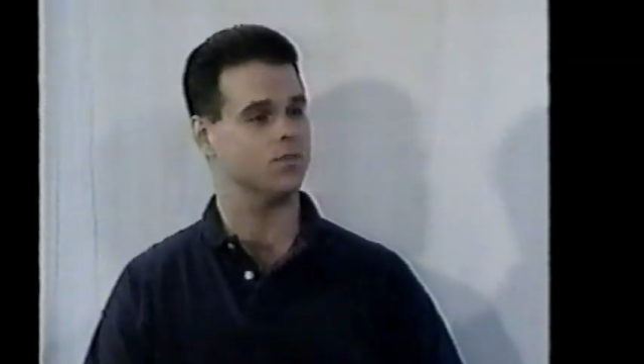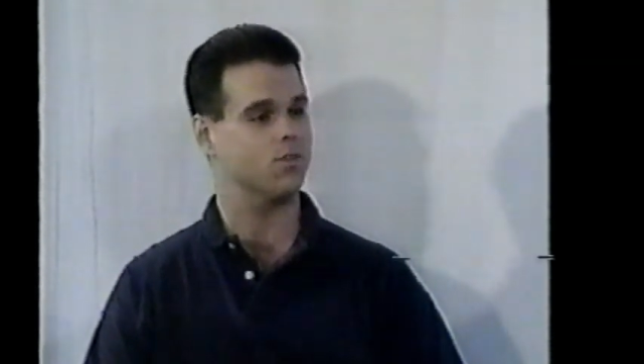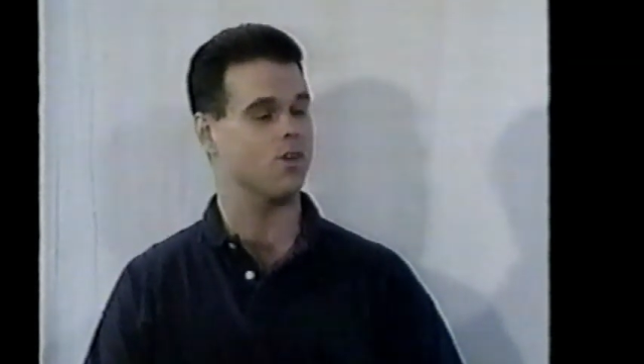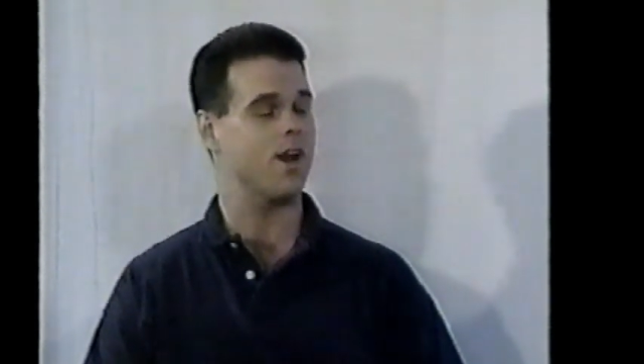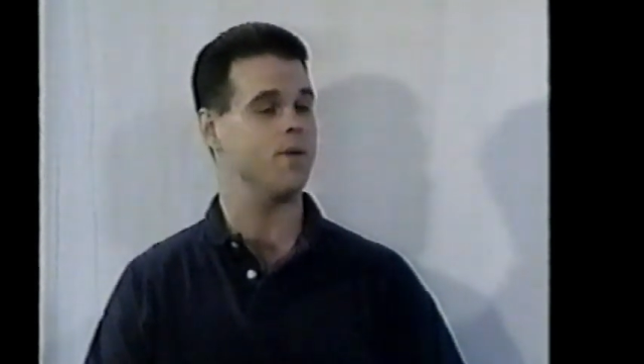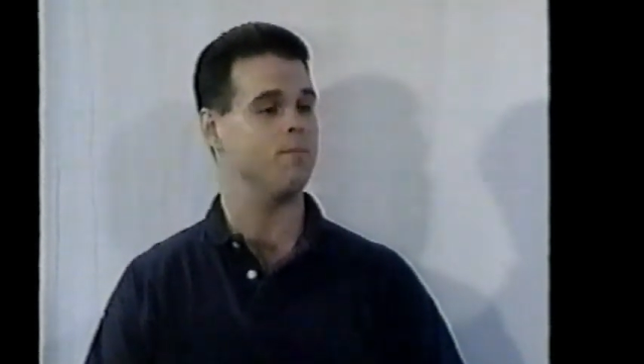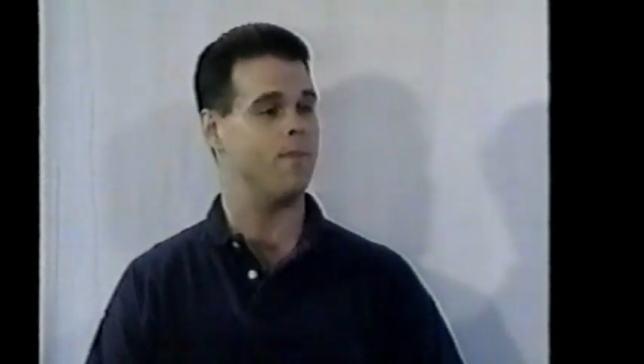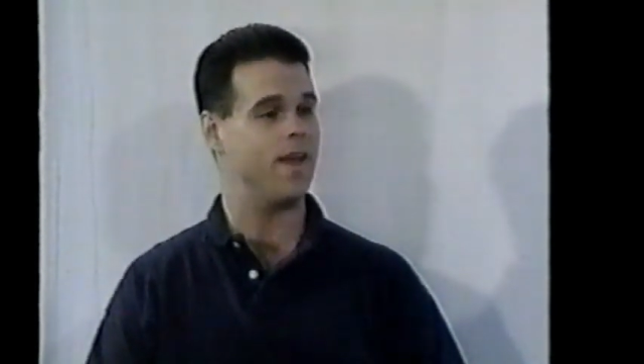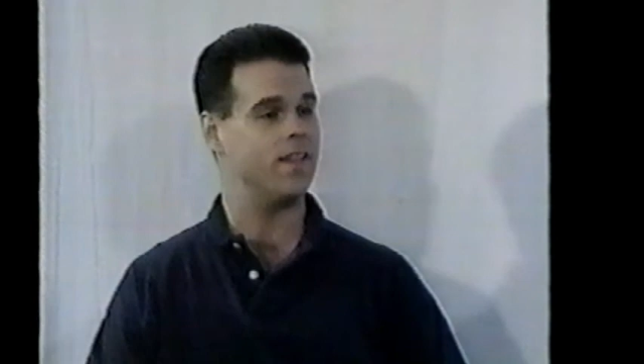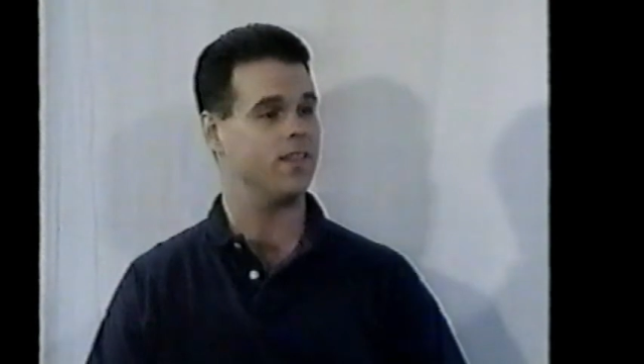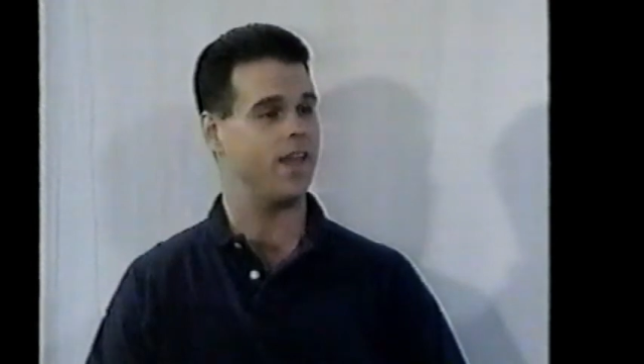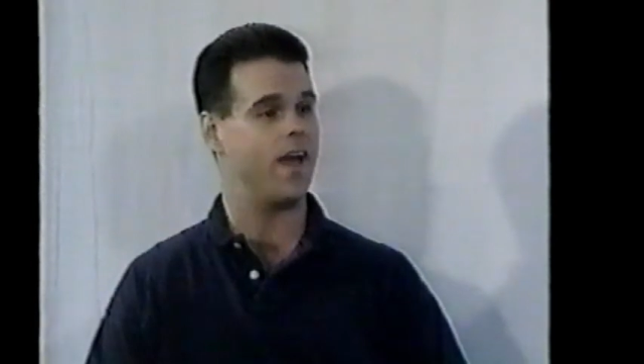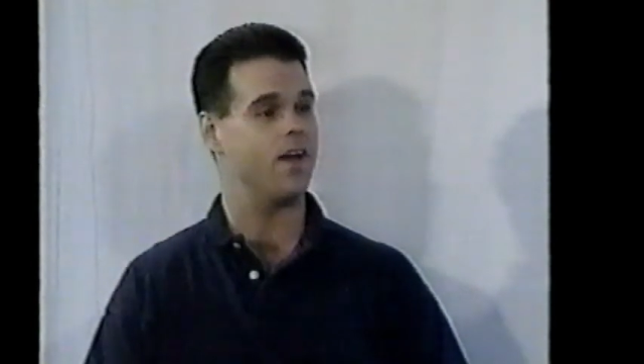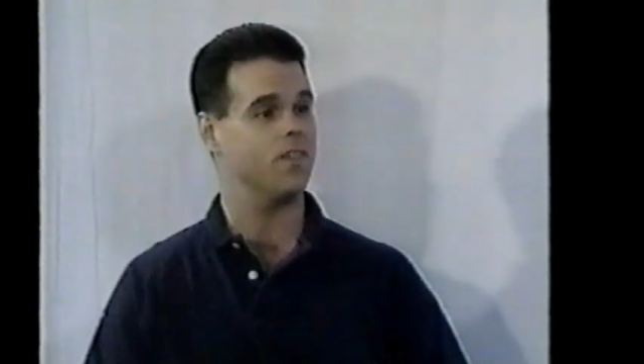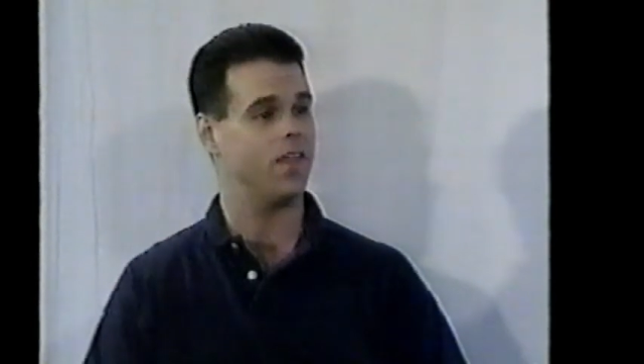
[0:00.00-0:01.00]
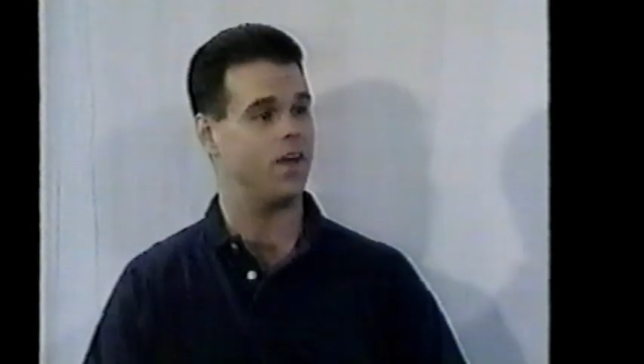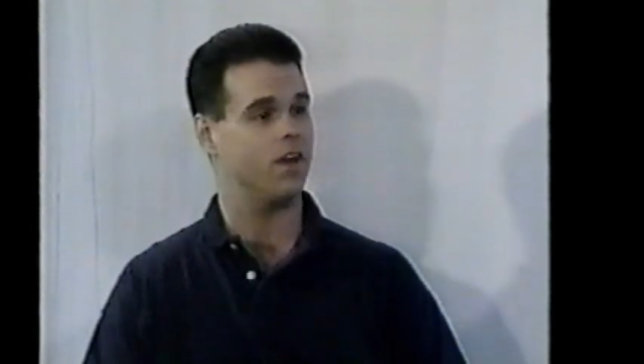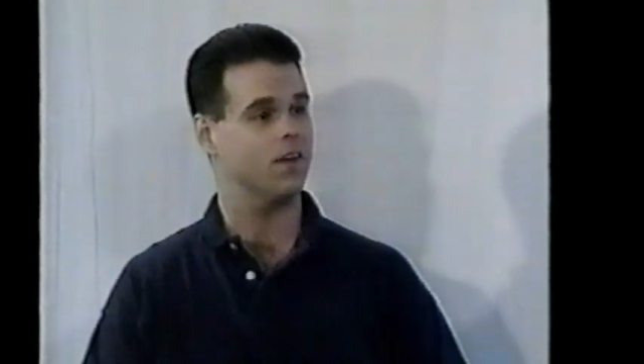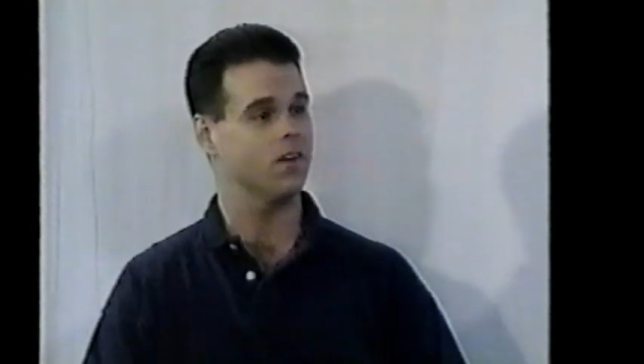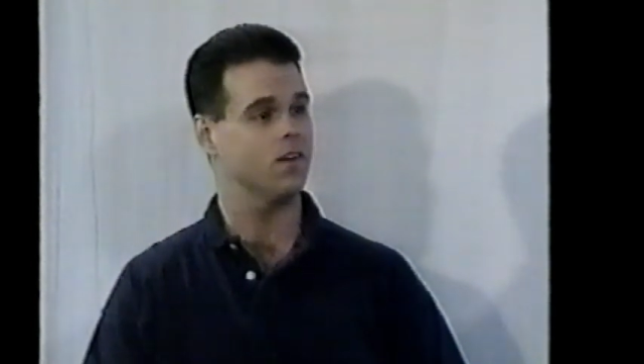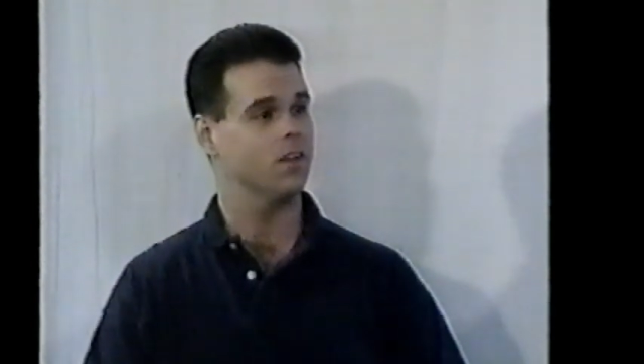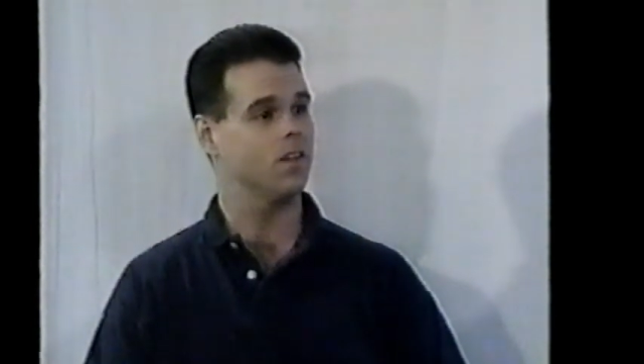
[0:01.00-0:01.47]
of great men down there